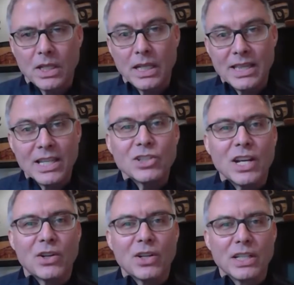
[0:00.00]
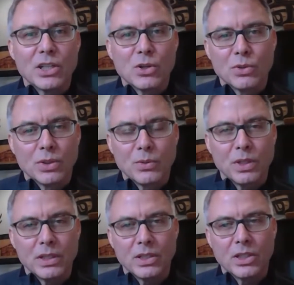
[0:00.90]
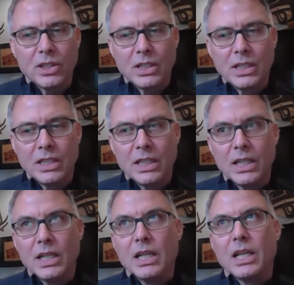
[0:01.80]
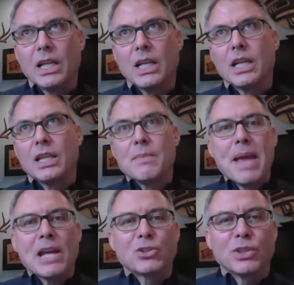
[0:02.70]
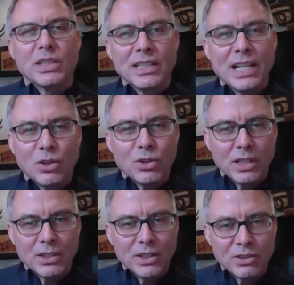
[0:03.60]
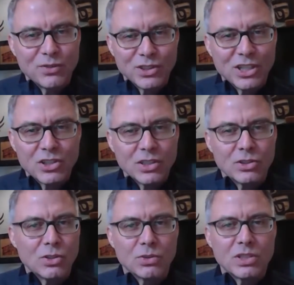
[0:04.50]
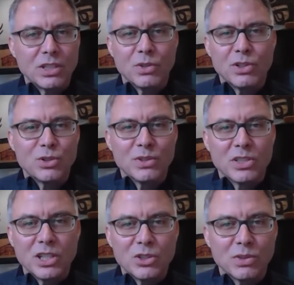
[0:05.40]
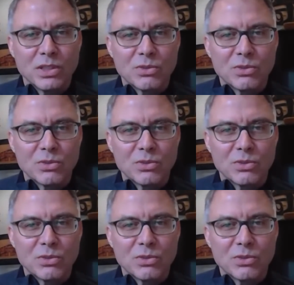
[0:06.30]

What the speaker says: in this era, the mantra in health, as physicians, see one, do, and teach one.